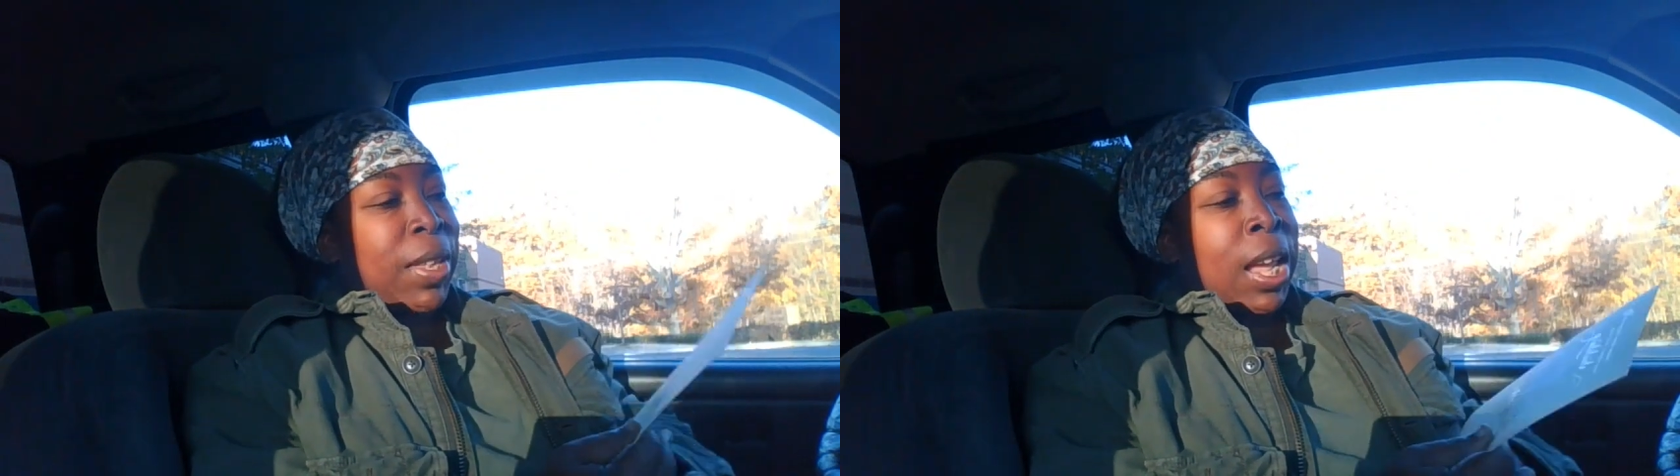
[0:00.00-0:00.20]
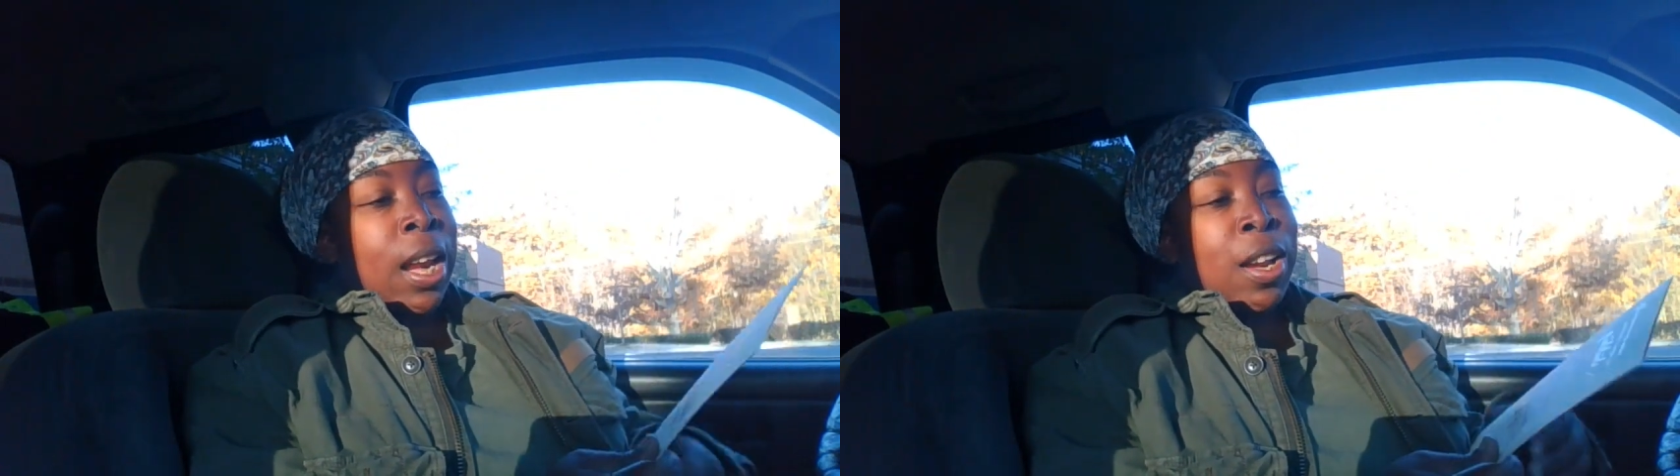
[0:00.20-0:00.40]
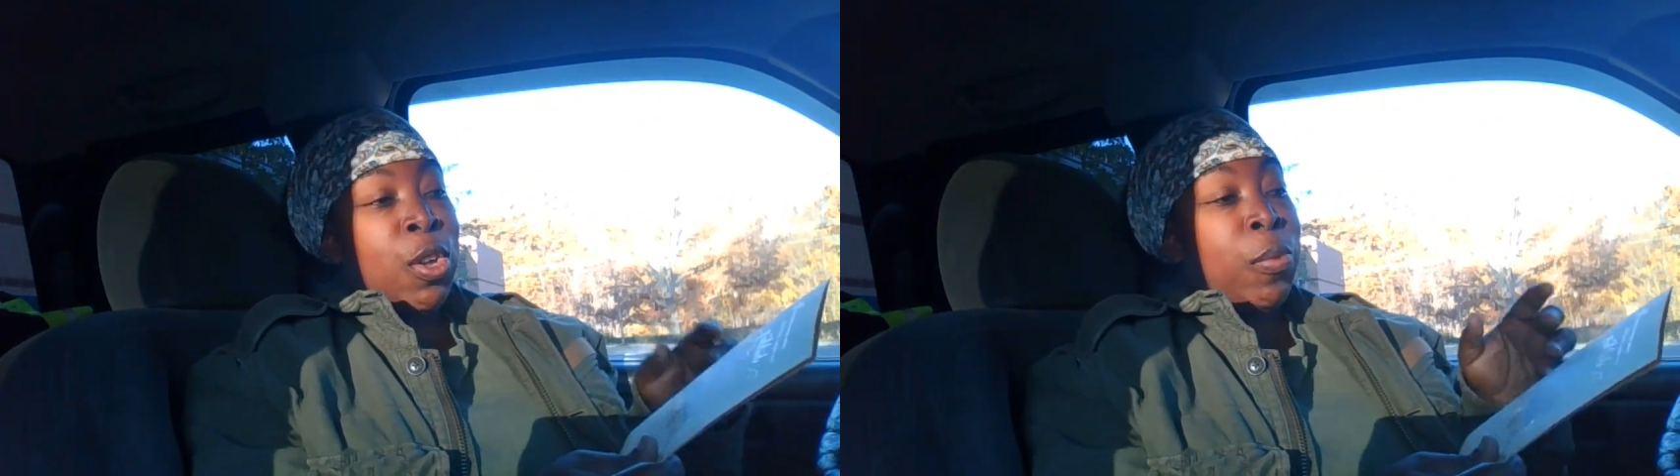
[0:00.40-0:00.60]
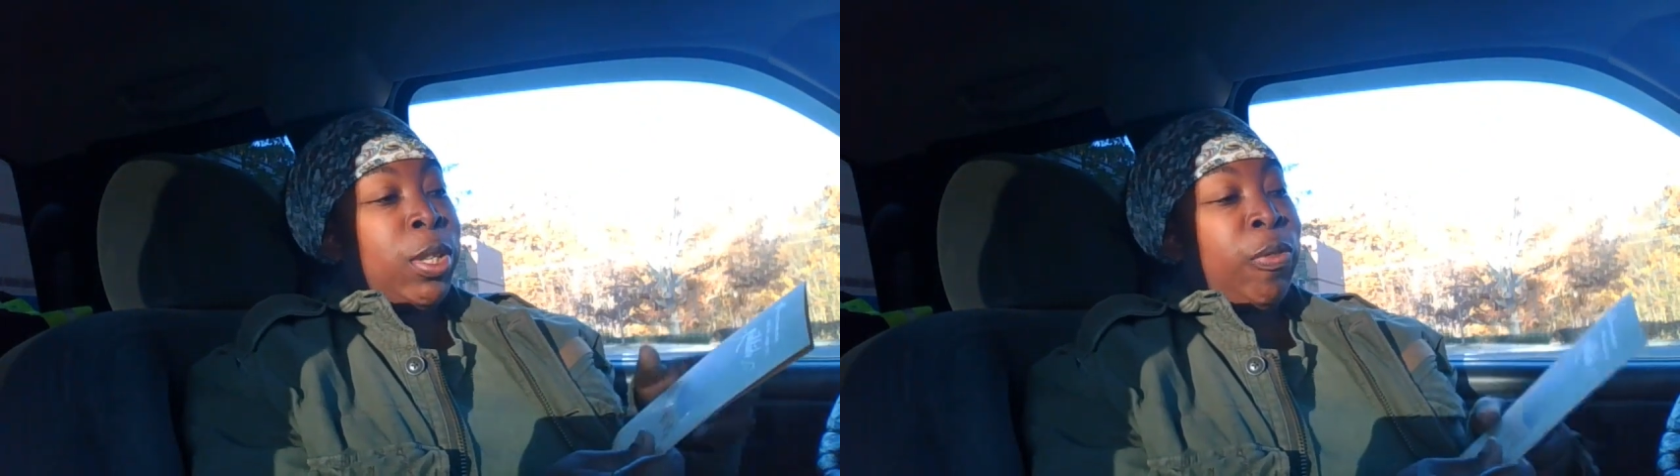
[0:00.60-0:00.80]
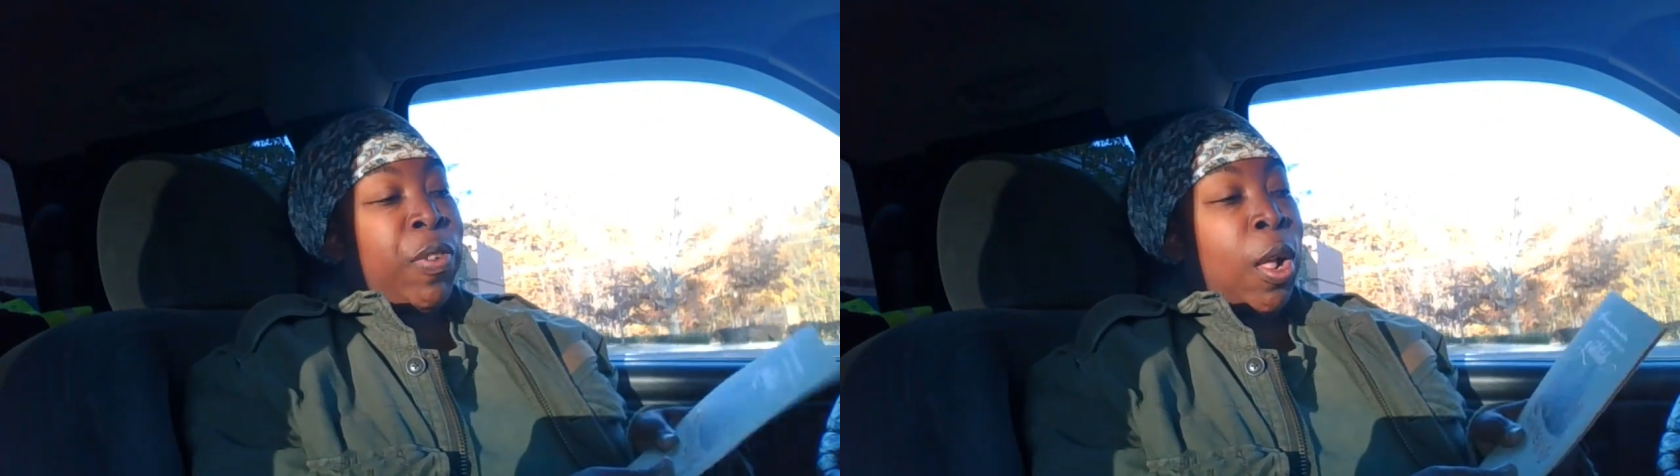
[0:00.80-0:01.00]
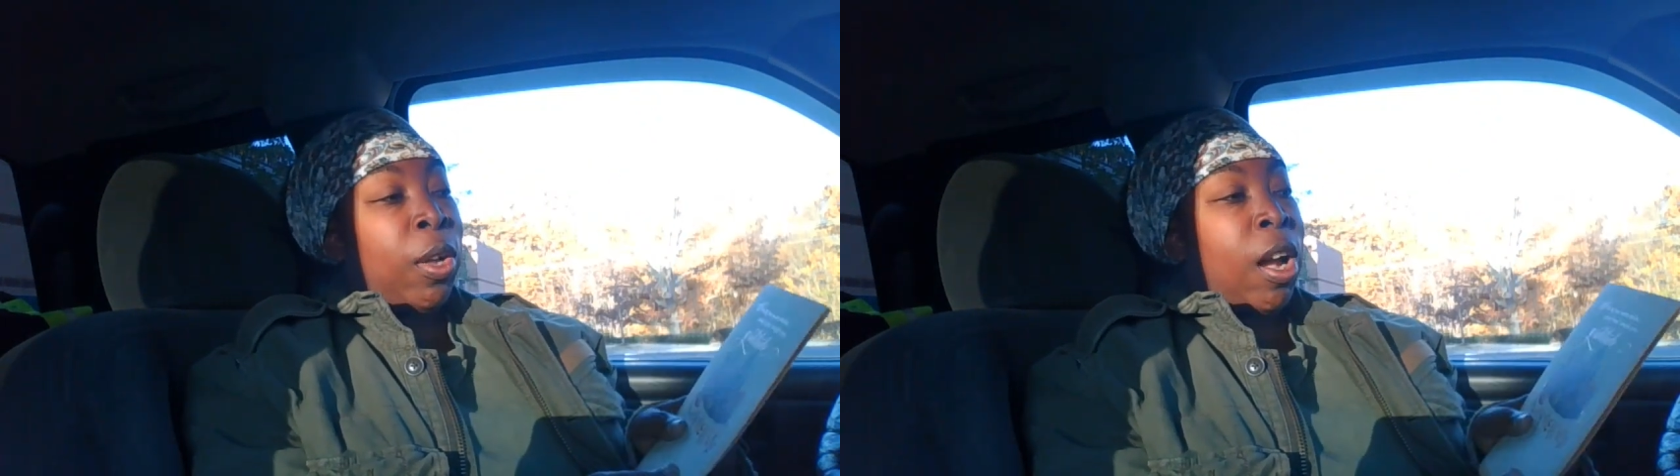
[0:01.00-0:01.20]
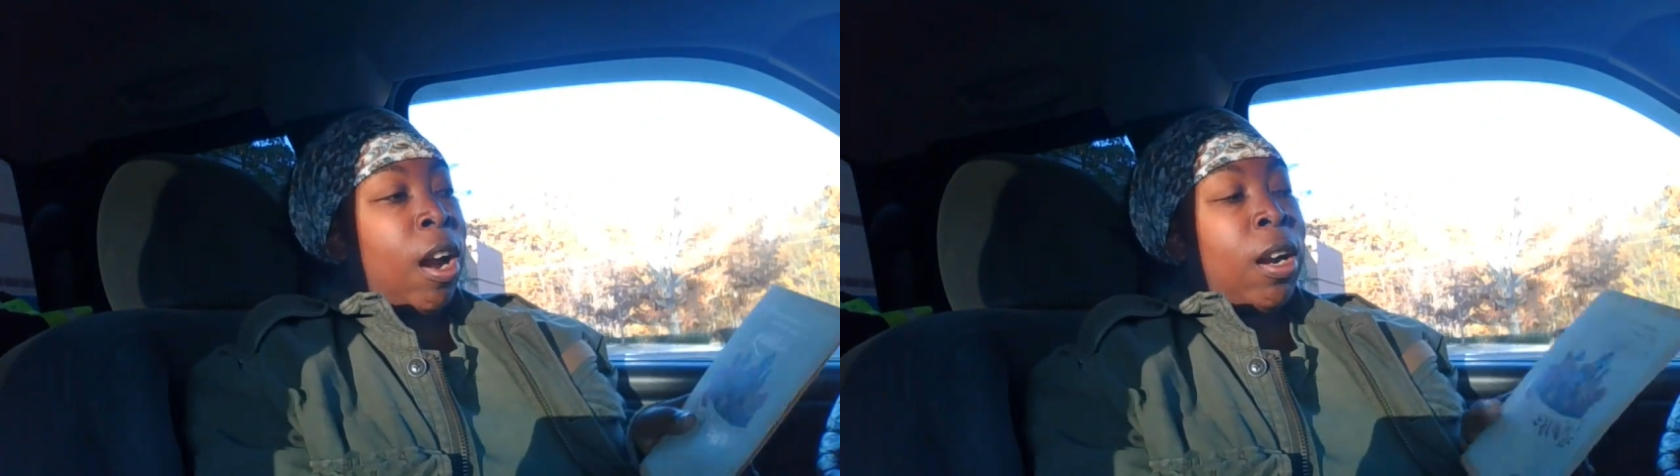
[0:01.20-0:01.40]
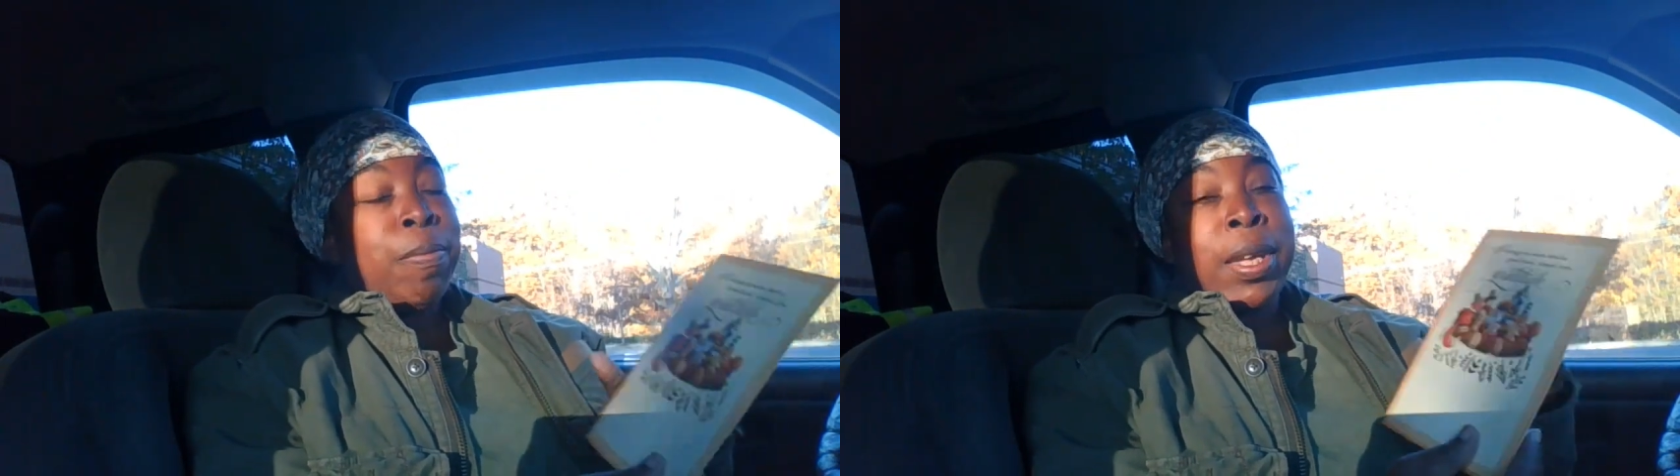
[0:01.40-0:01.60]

and I knew it was a fall card